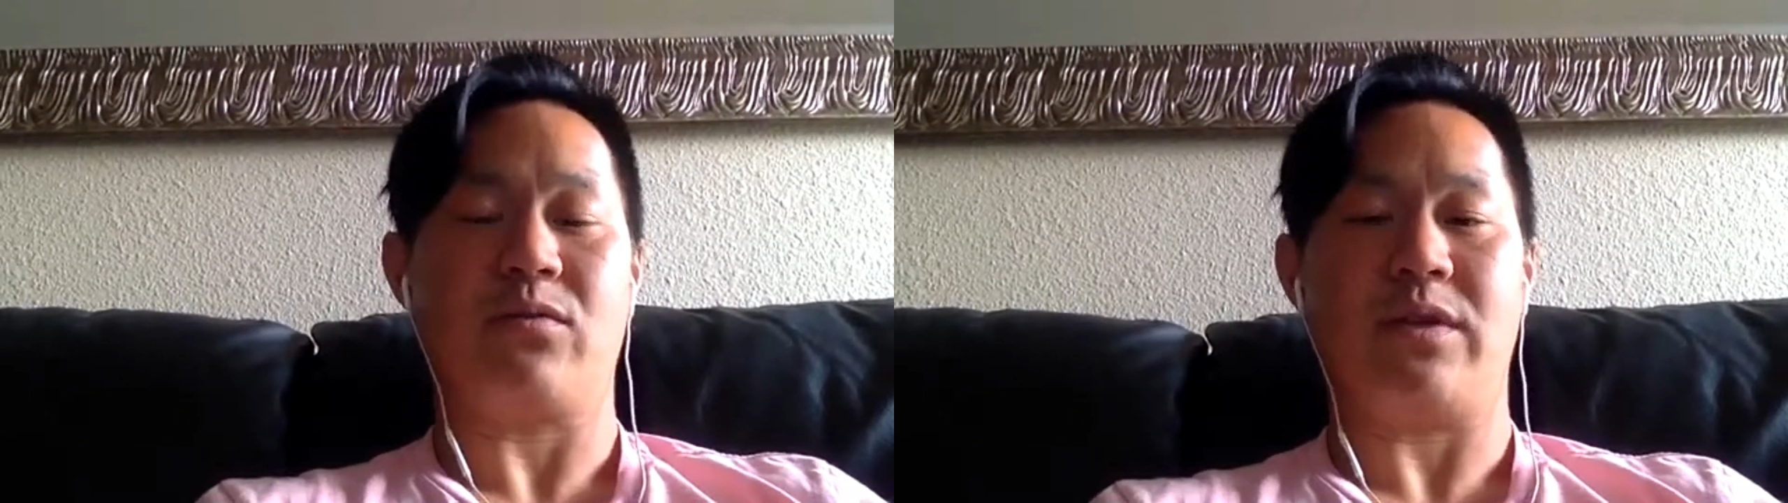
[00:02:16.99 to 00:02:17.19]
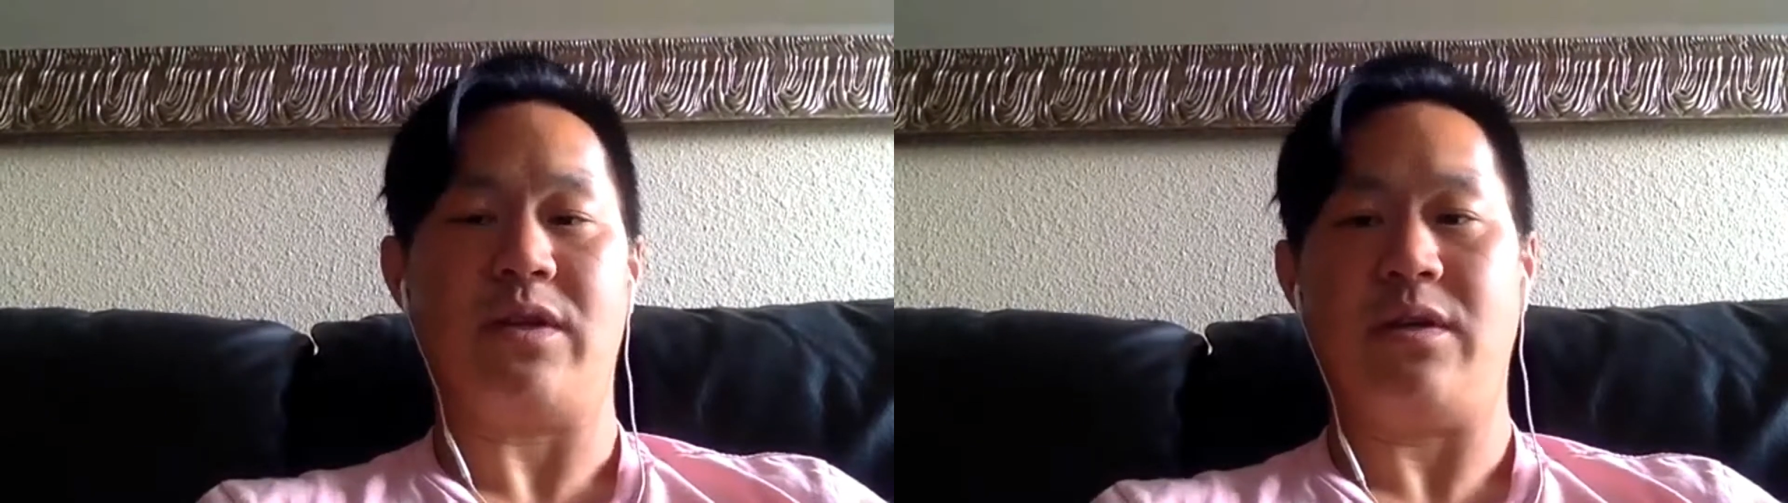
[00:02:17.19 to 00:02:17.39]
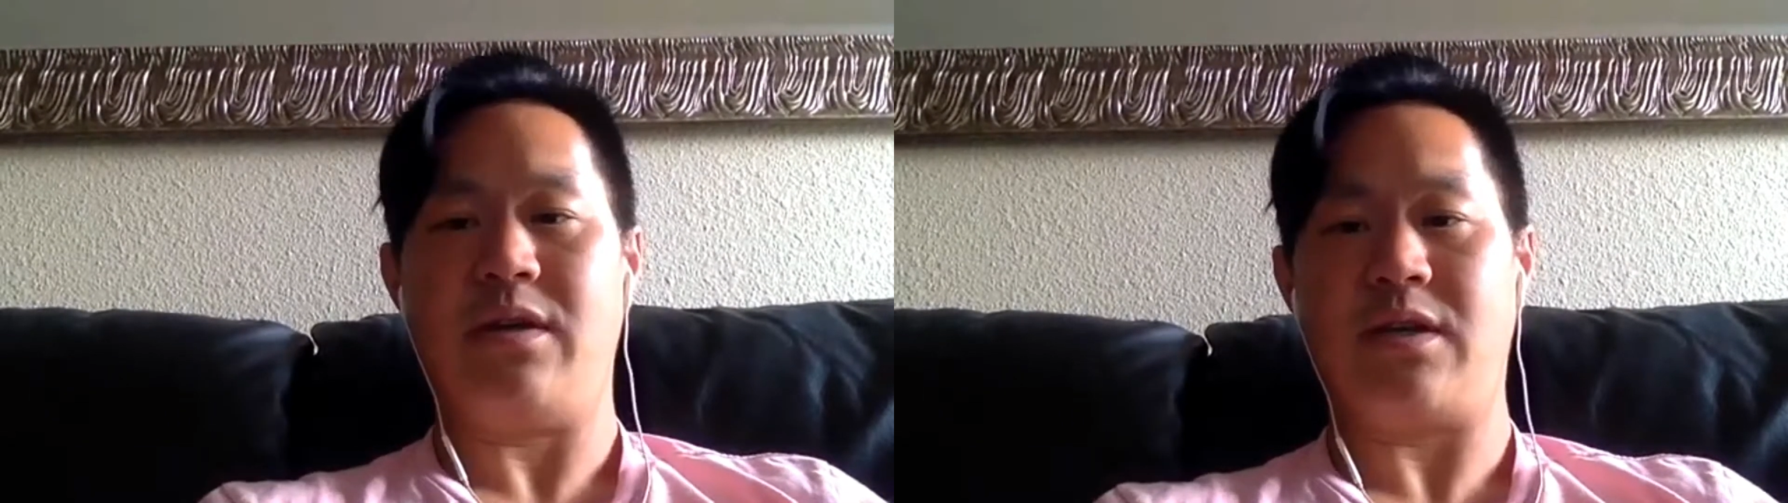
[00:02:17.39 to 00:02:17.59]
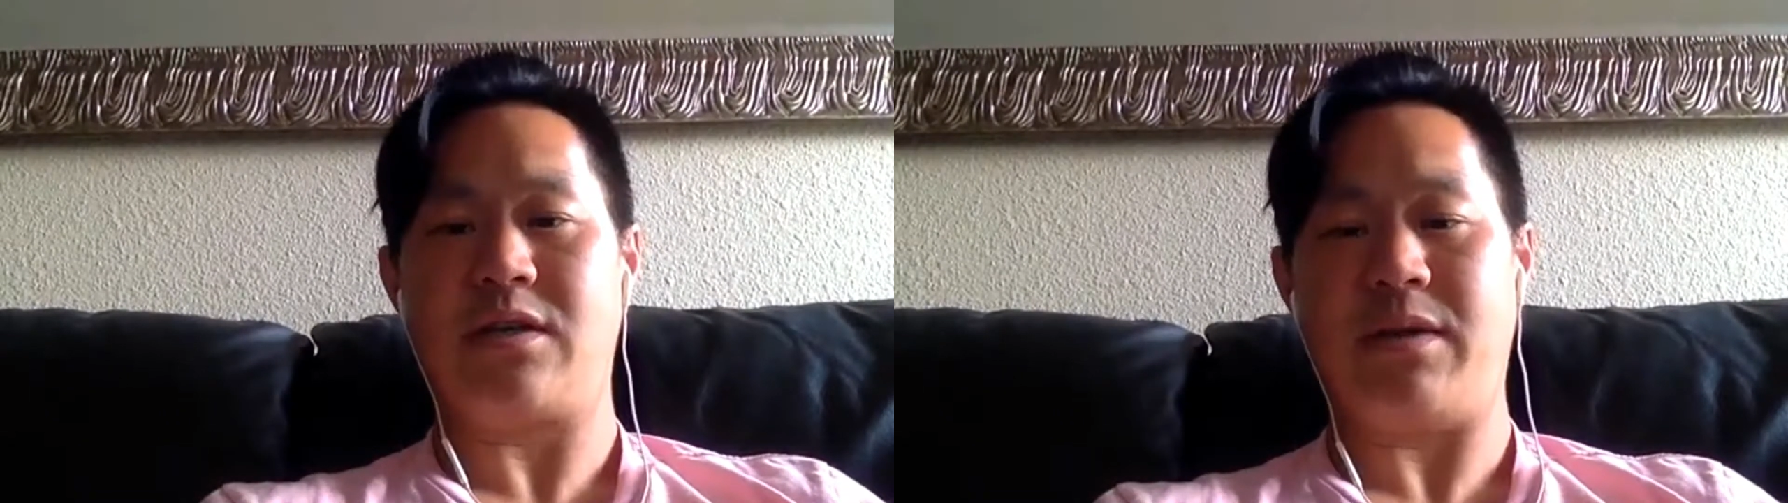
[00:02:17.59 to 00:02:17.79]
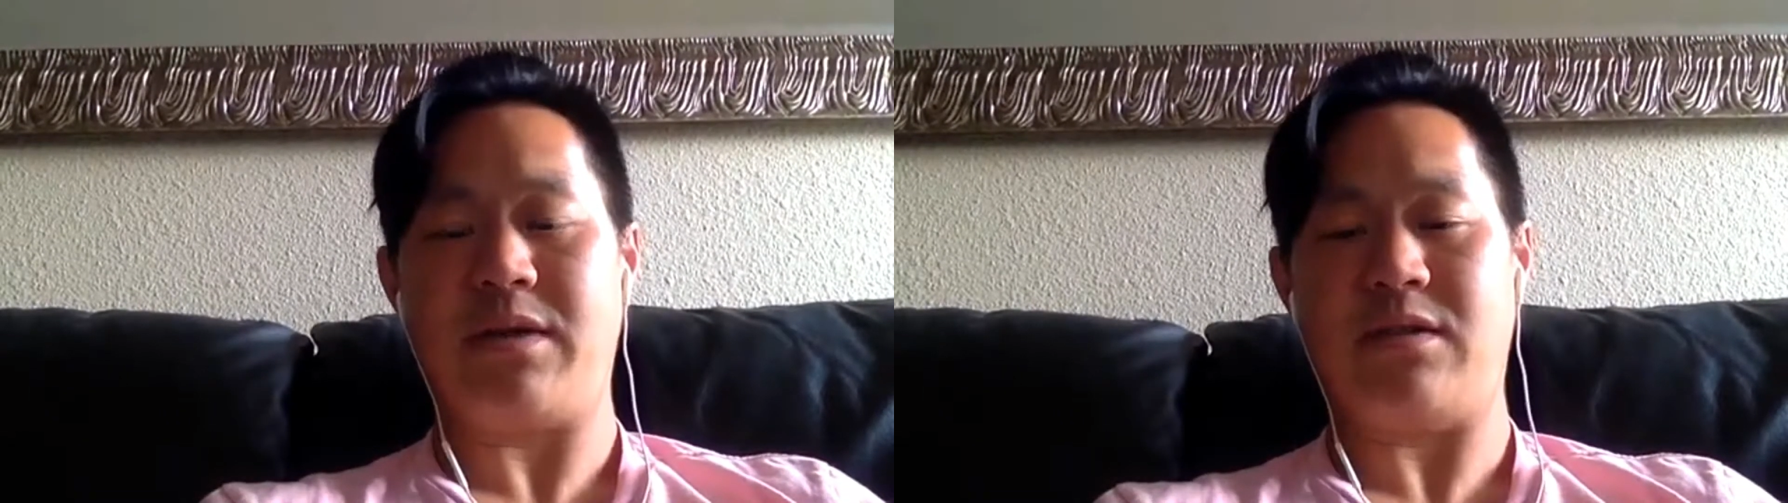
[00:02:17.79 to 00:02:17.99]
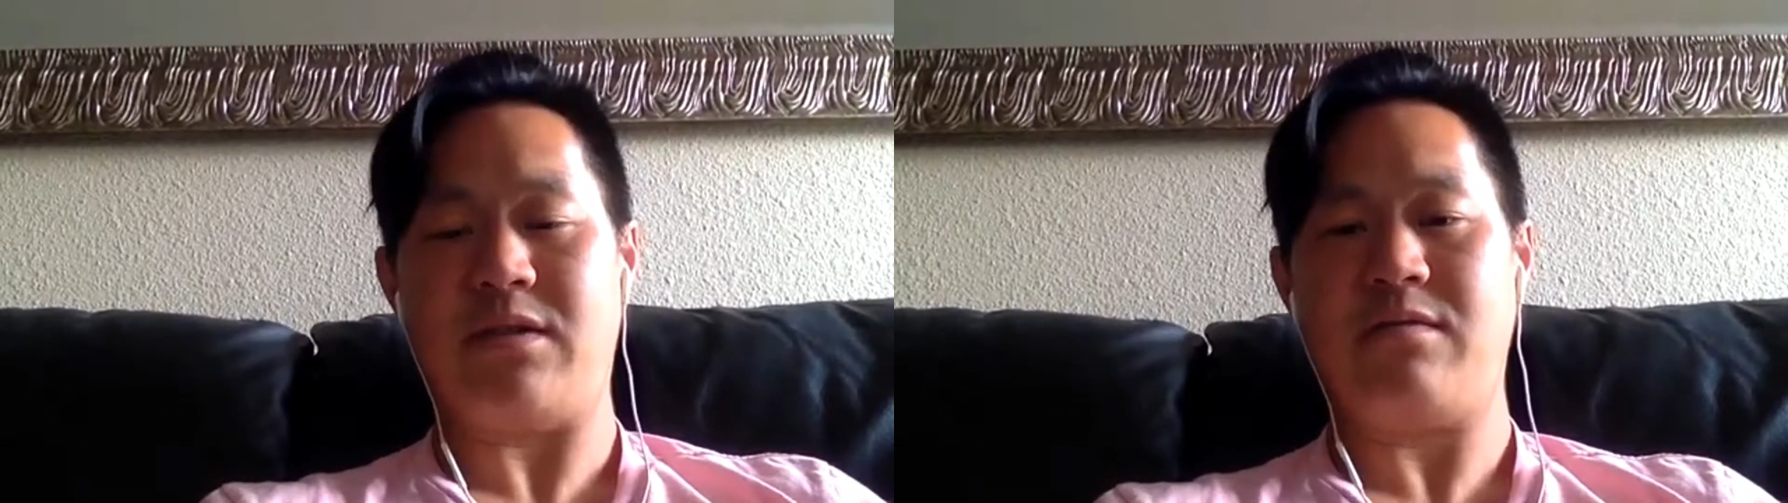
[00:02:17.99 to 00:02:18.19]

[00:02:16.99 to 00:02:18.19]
for really inexpensive,